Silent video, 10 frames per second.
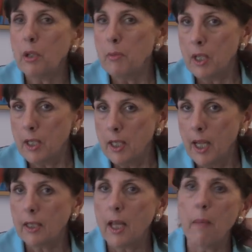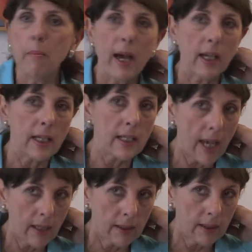community had come back and
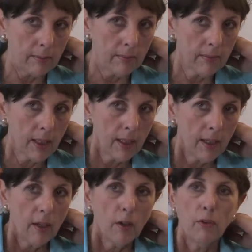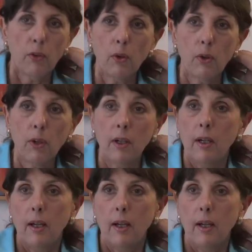attacked him for